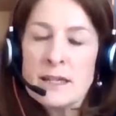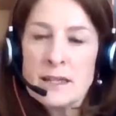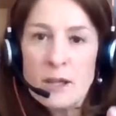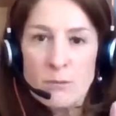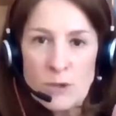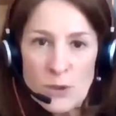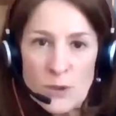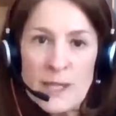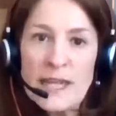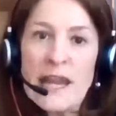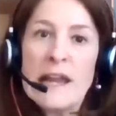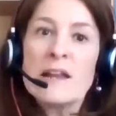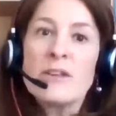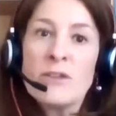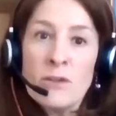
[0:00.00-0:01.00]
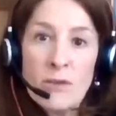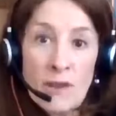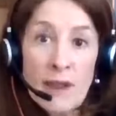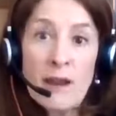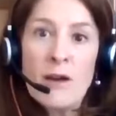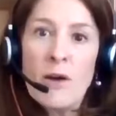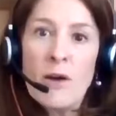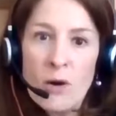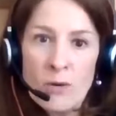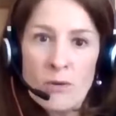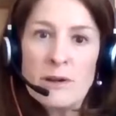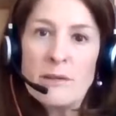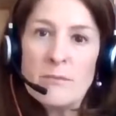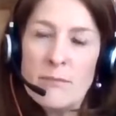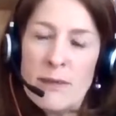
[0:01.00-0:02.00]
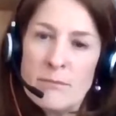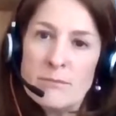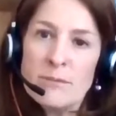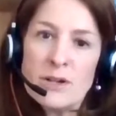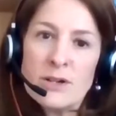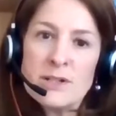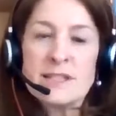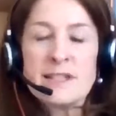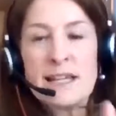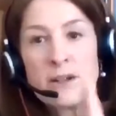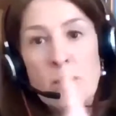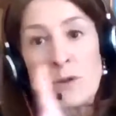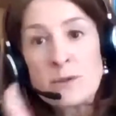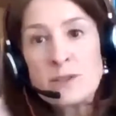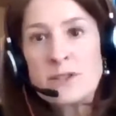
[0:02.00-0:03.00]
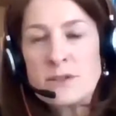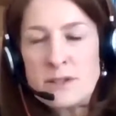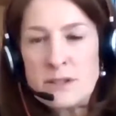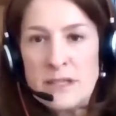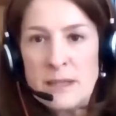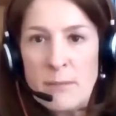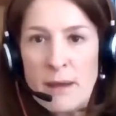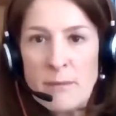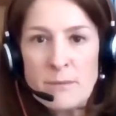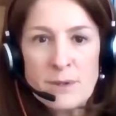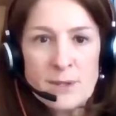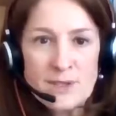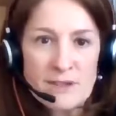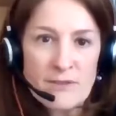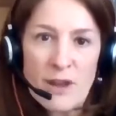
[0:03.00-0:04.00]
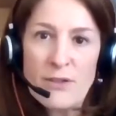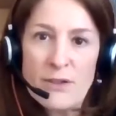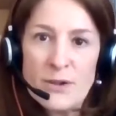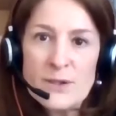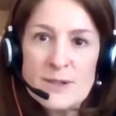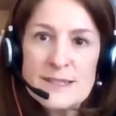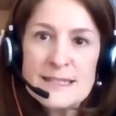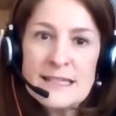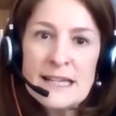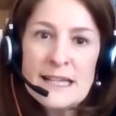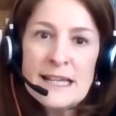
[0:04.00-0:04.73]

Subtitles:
communicate to their own members and also to the members of others.